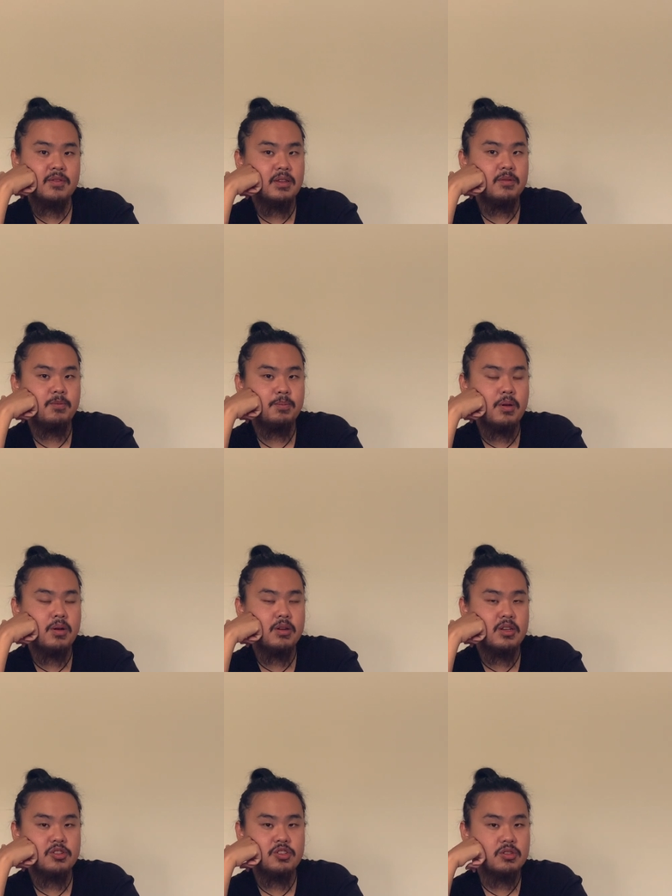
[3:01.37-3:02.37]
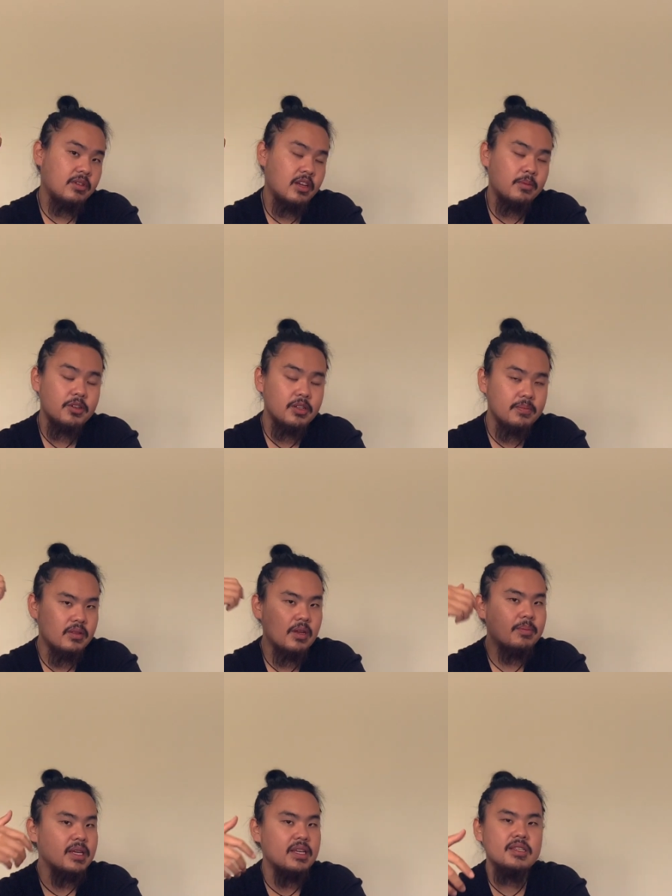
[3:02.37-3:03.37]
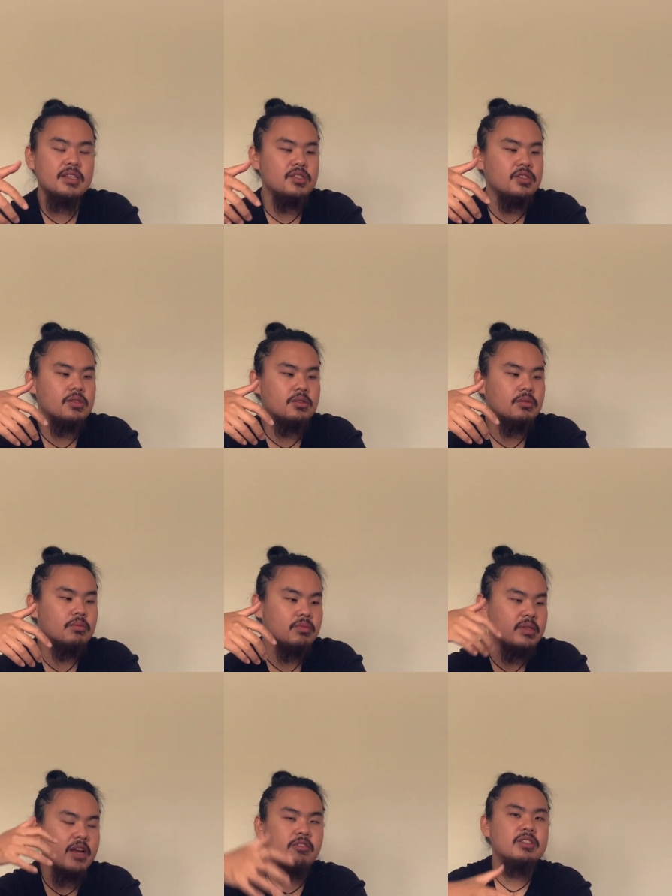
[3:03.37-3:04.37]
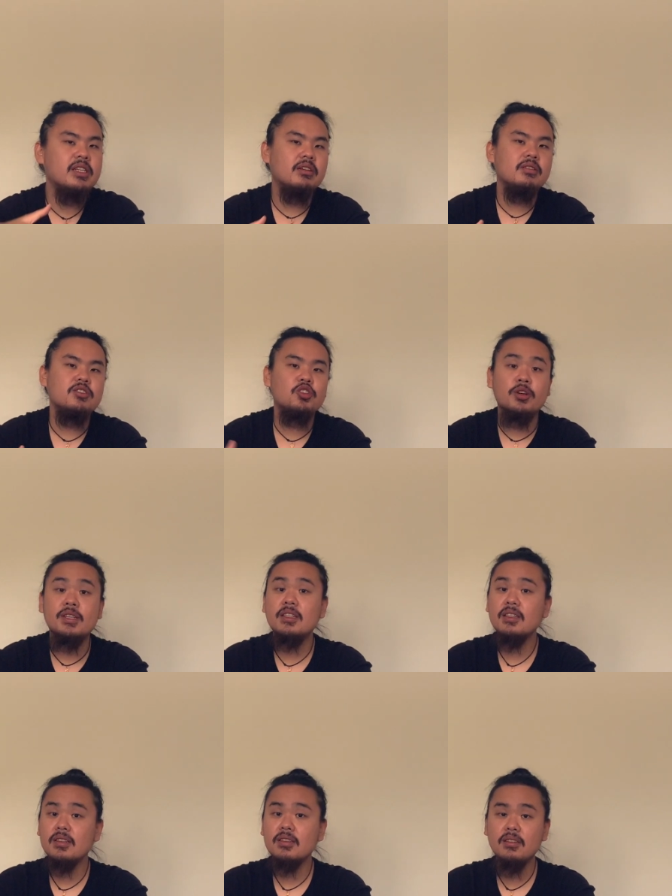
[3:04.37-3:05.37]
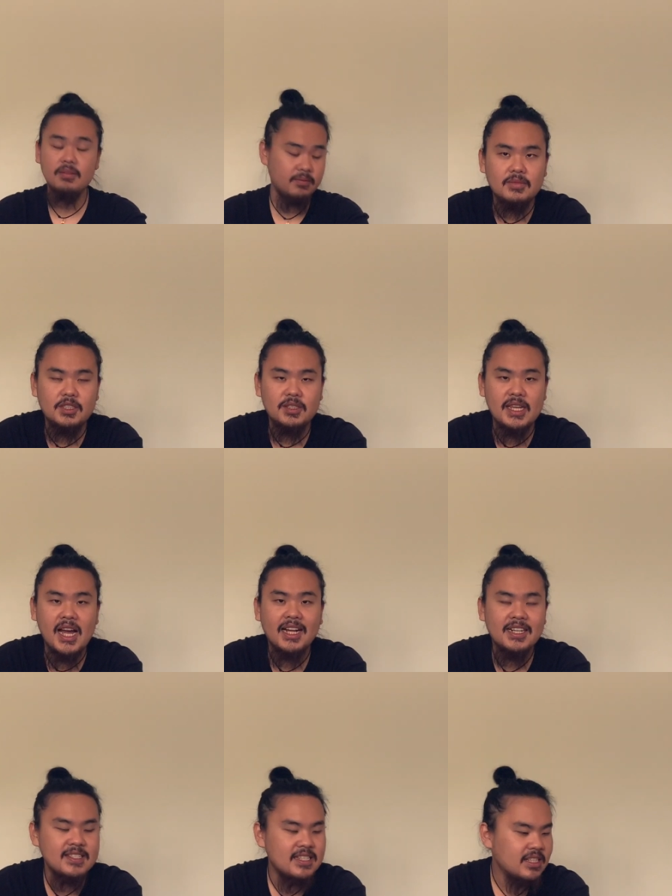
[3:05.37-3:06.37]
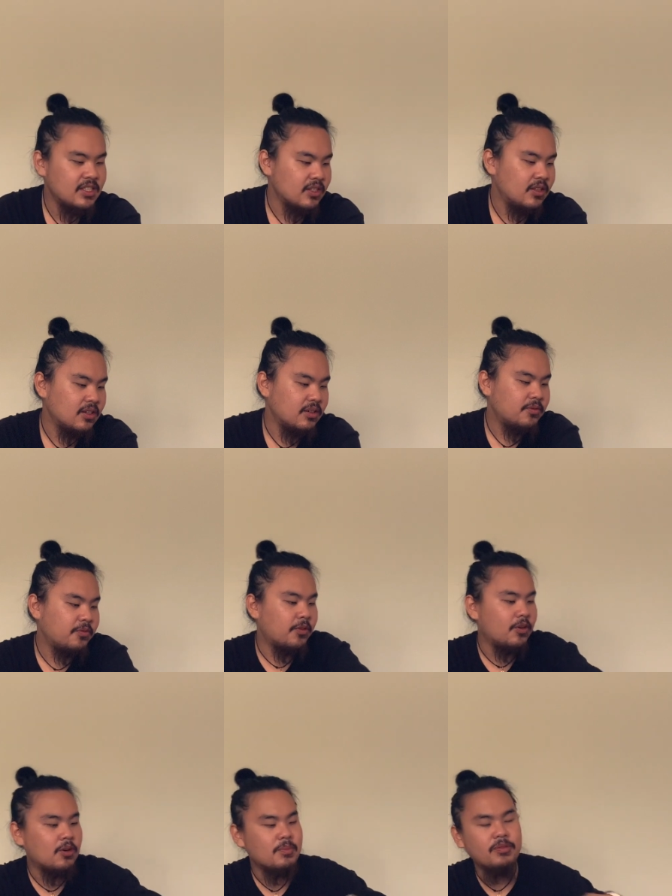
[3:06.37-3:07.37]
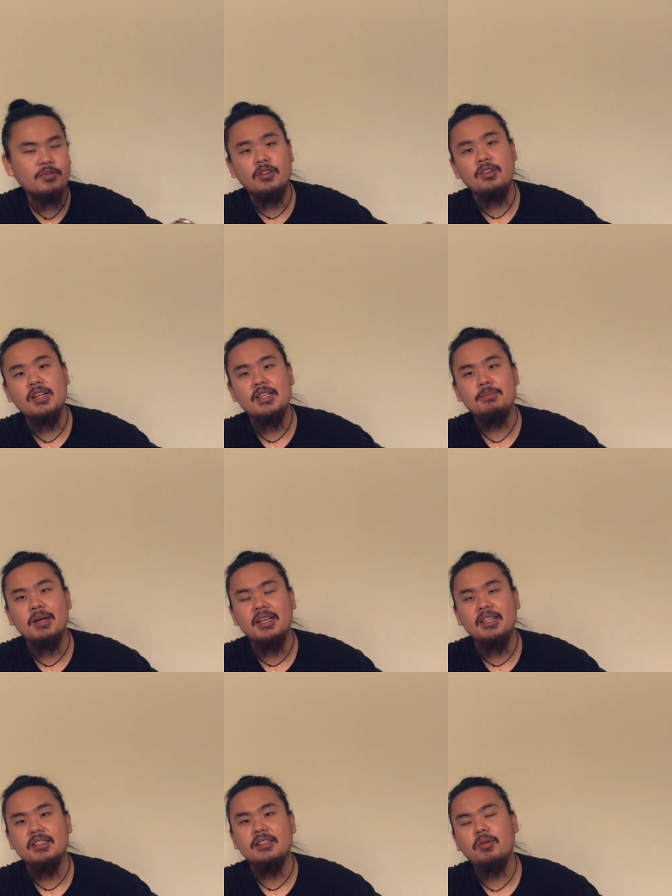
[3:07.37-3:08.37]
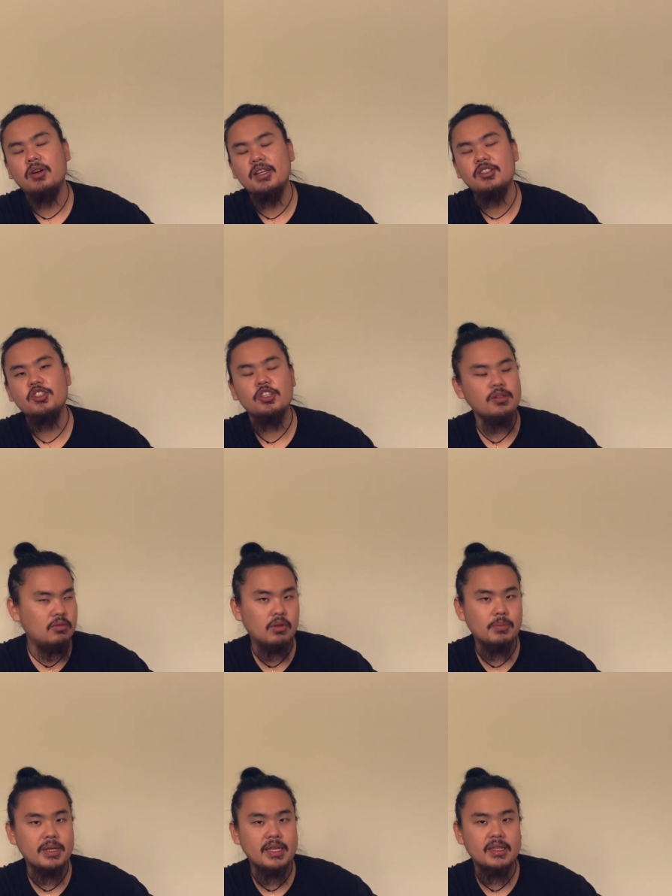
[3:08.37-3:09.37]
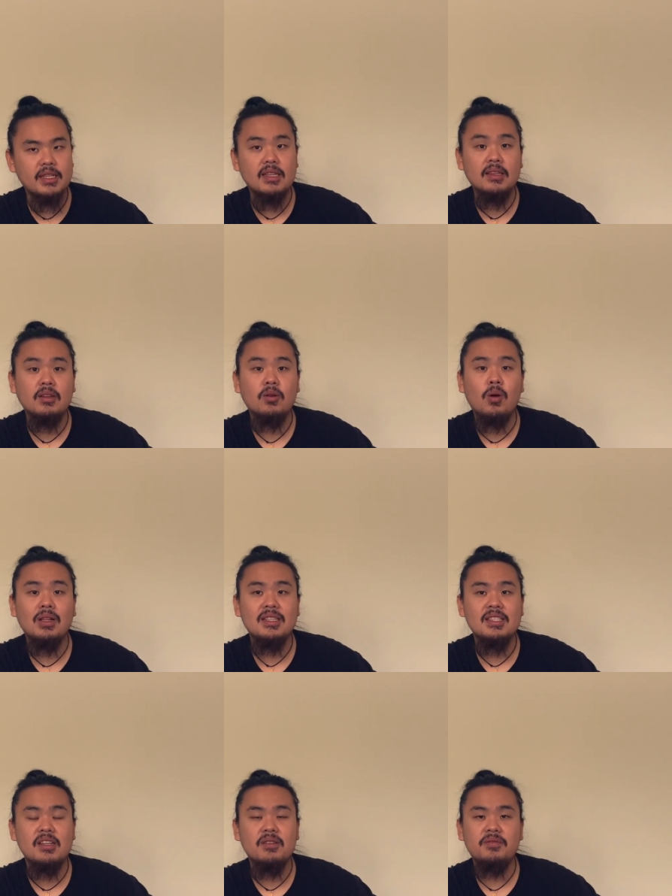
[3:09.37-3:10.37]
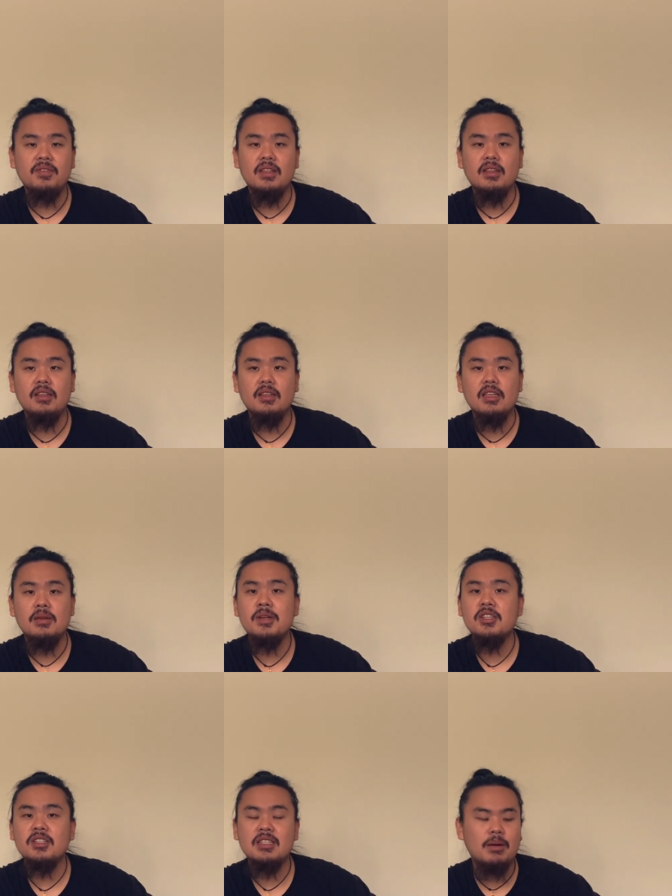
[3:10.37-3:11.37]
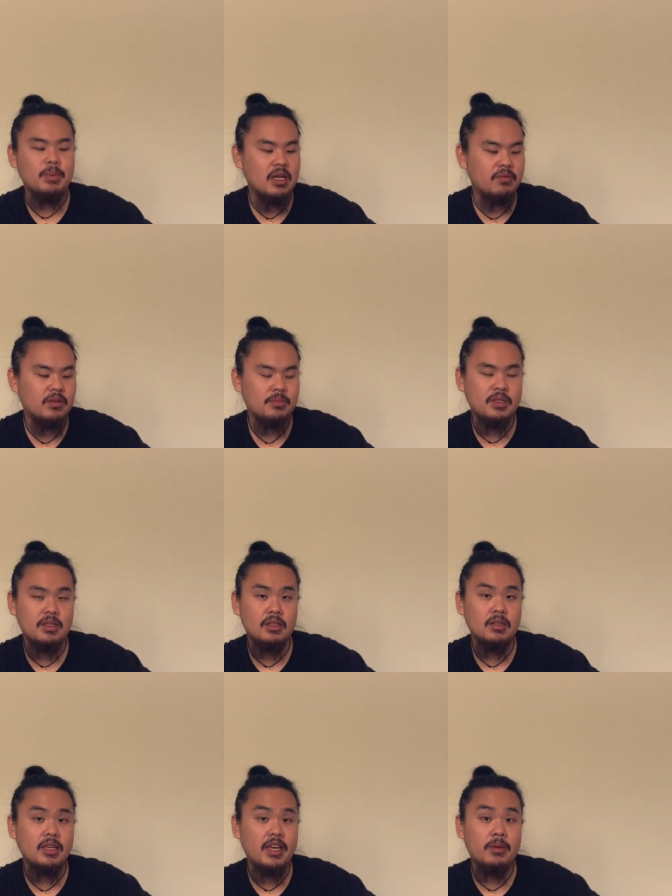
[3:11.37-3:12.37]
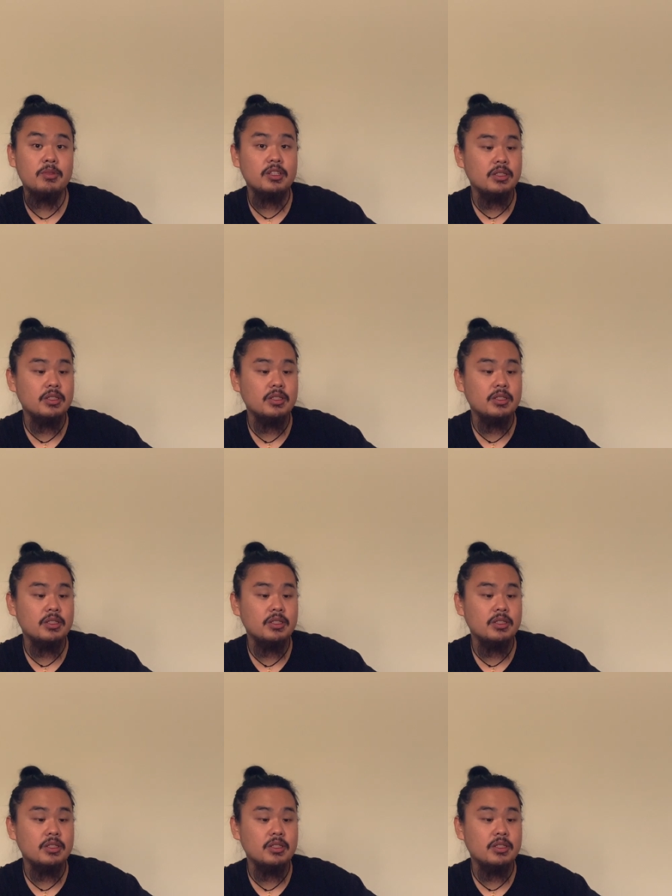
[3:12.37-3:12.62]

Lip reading: the point and shoot camera, that'll be easier to narrow down the choices. So the other thing to look for before you guys buying a point and shoot will be the quality of the images coming up from the camera.